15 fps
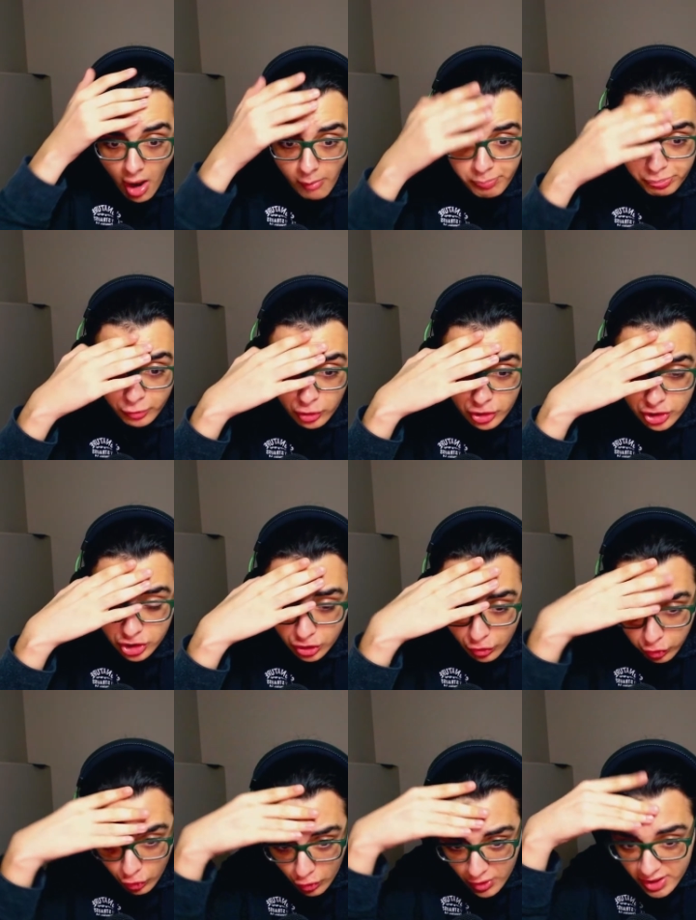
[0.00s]
Emperor's
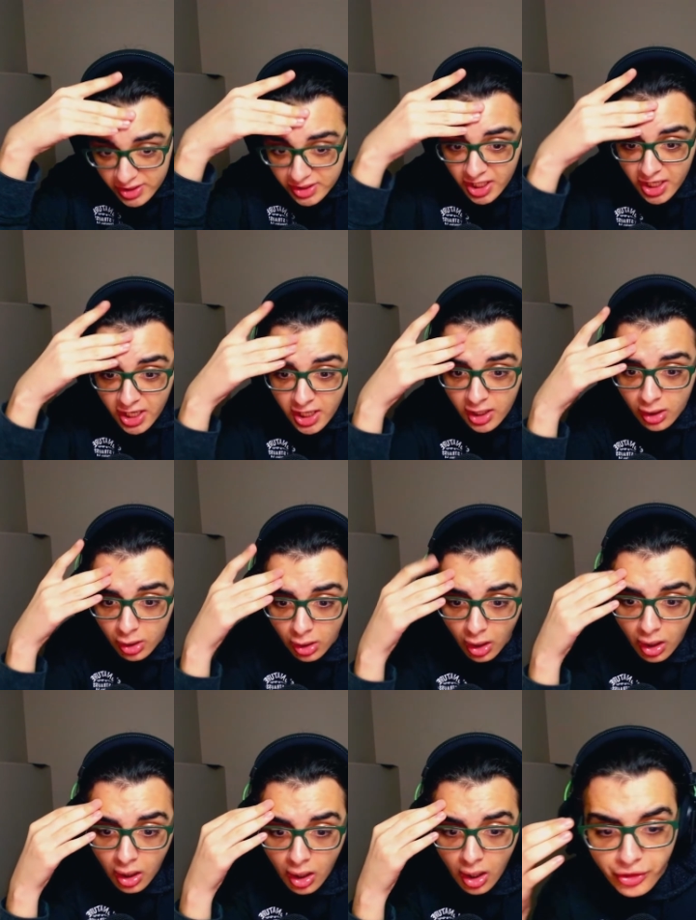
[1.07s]
crew is
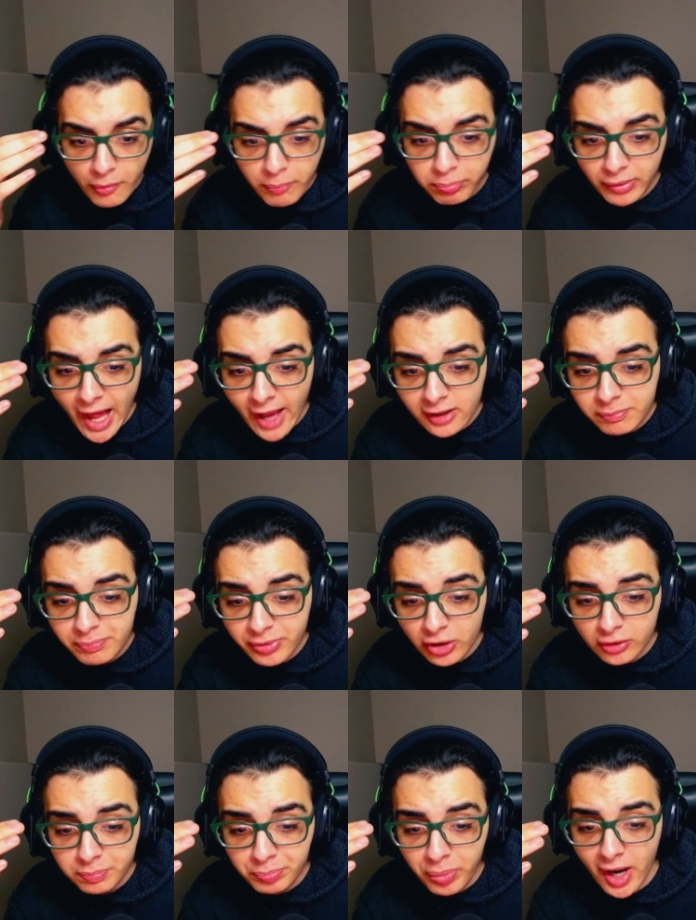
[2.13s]
here! The
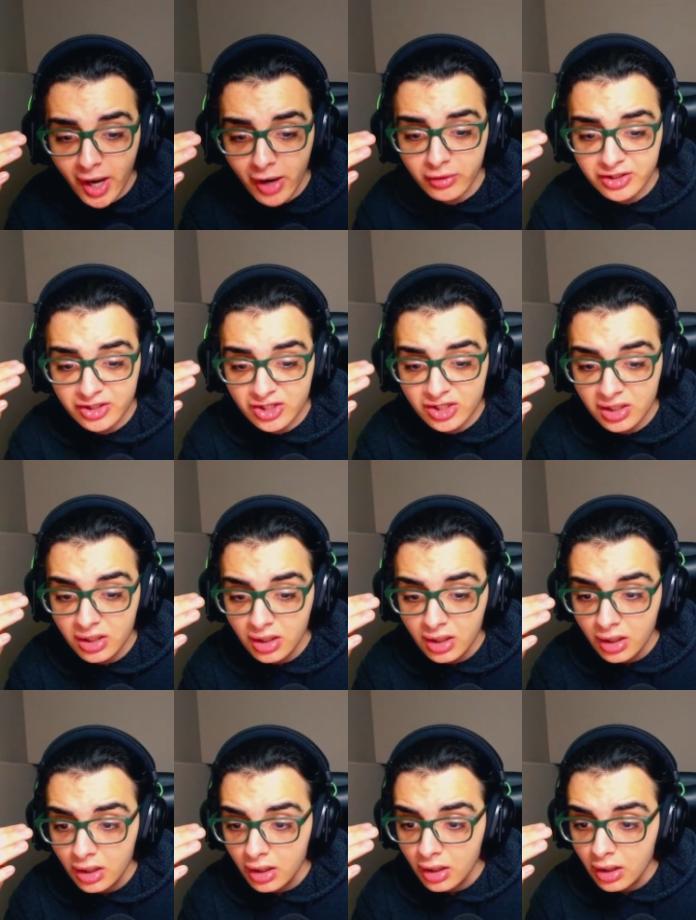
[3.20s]
Blackbeard Pirates!
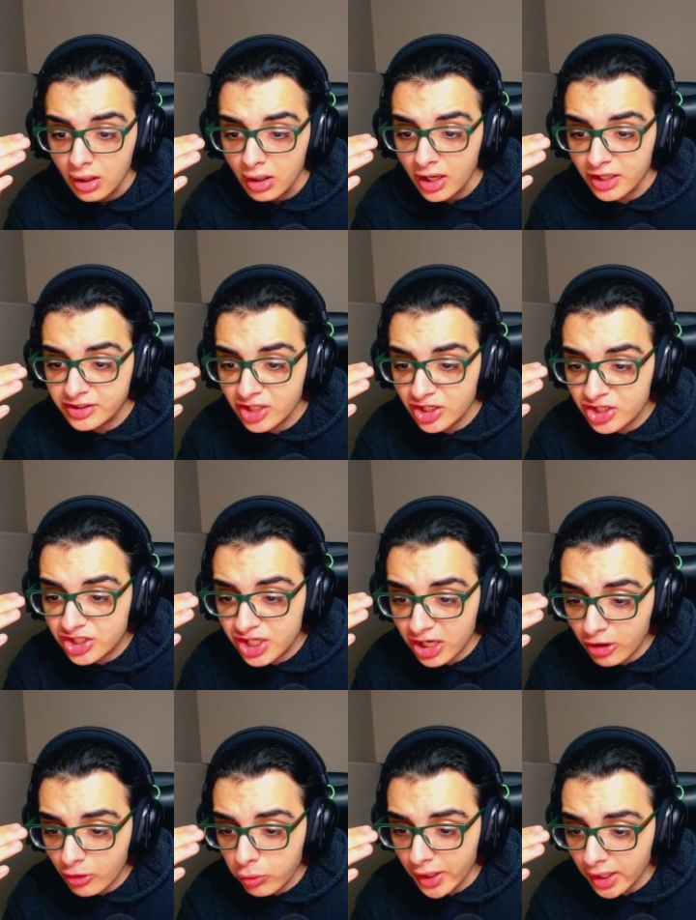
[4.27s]
It's a
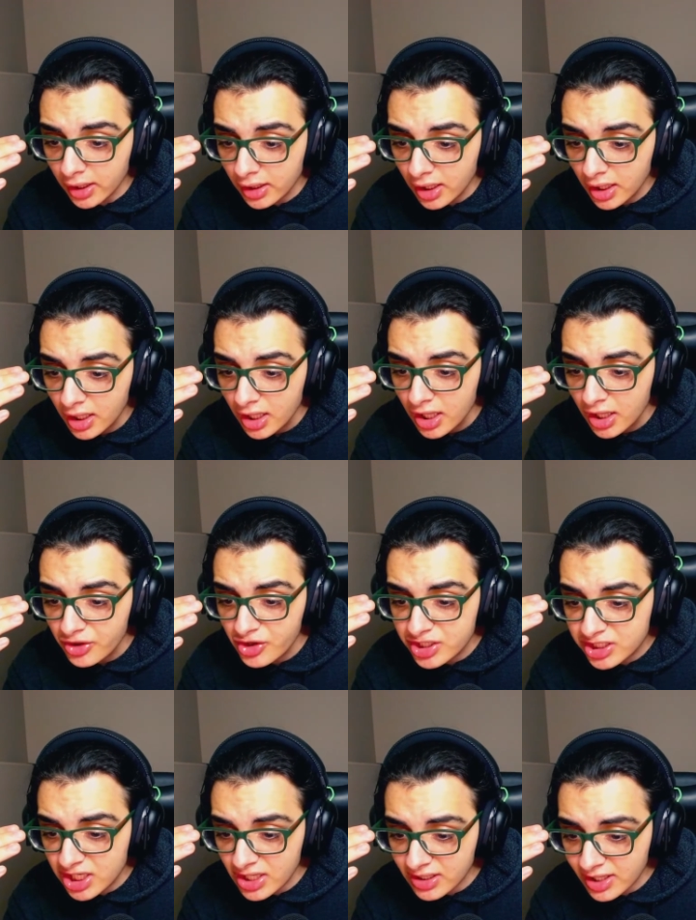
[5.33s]
sea quake! The
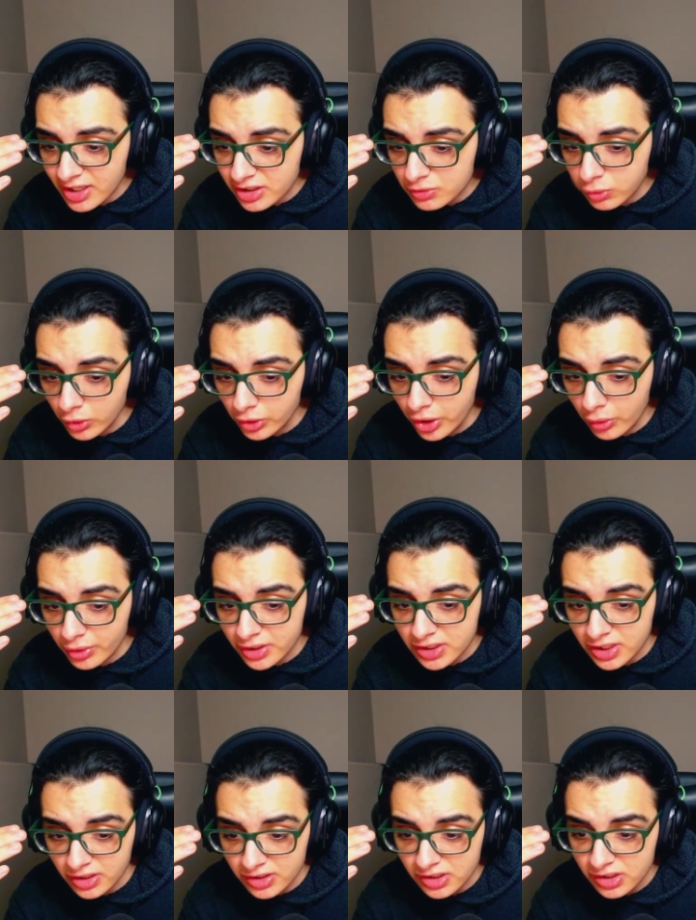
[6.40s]
Sea Kings will
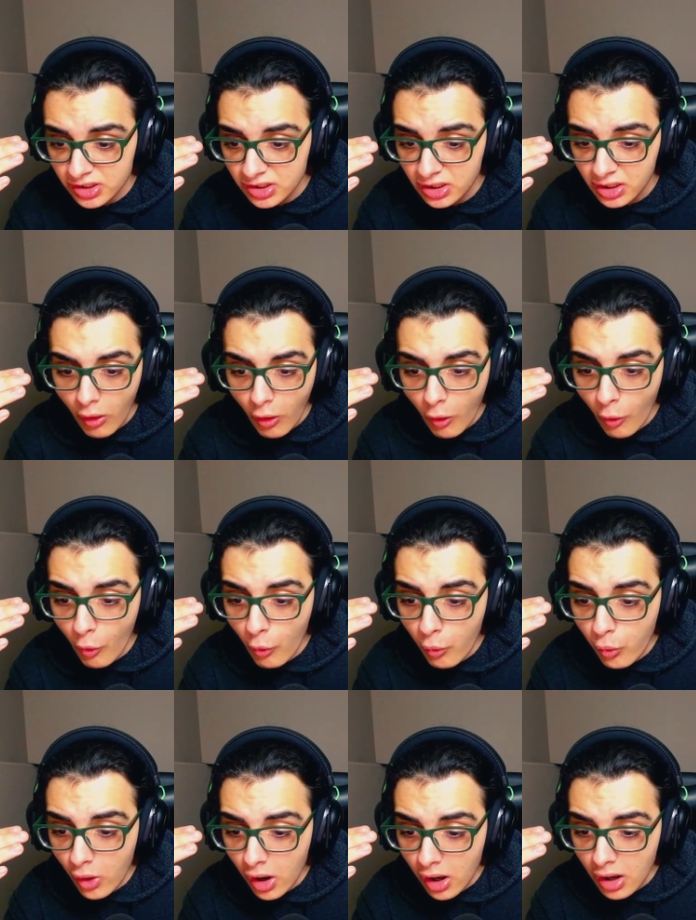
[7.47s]
notice us!
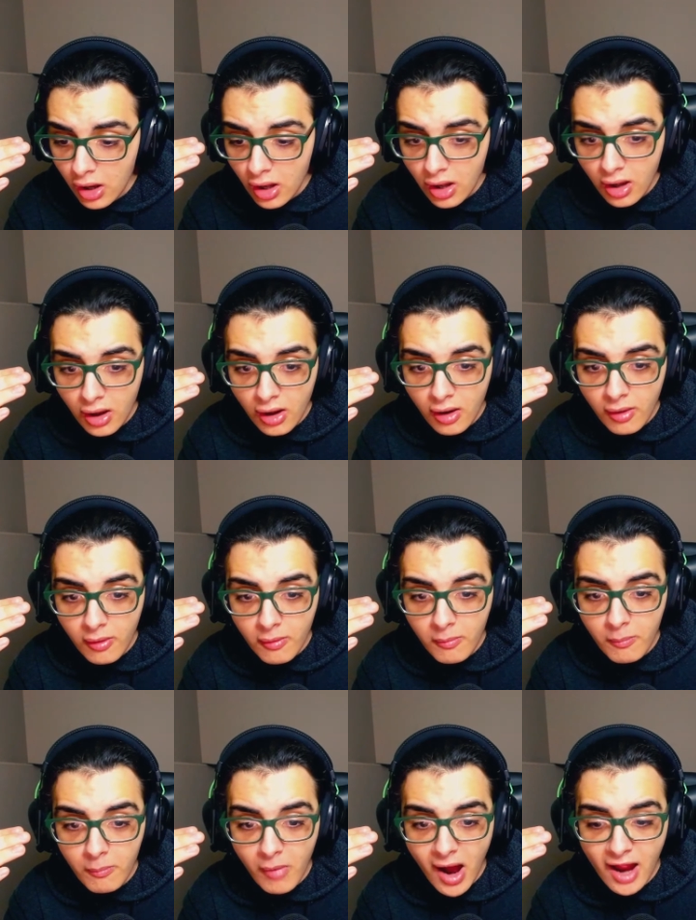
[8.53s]
Oh...
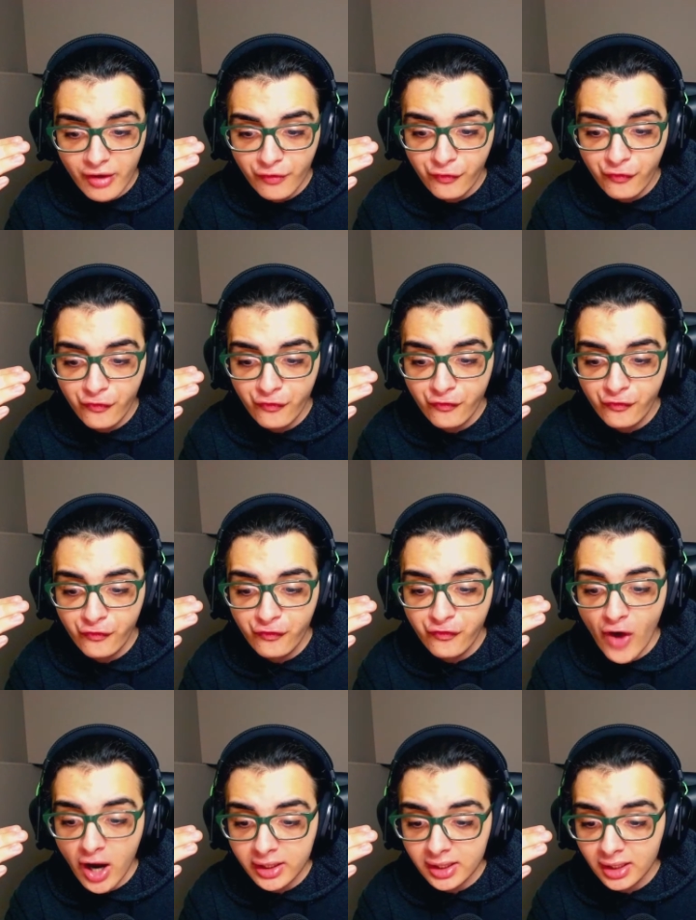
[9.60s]
my
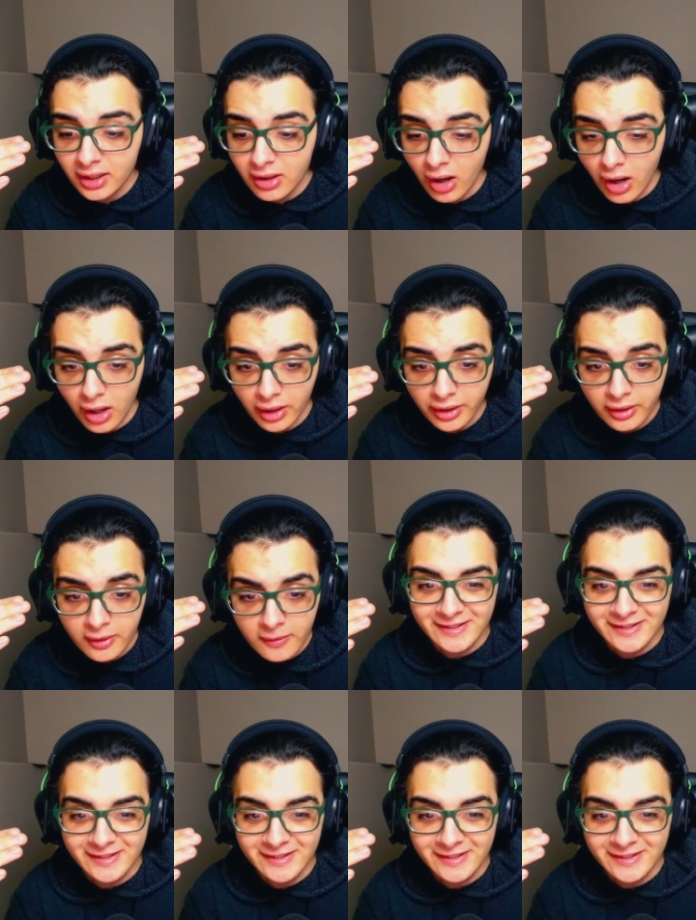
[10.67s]
fucking god!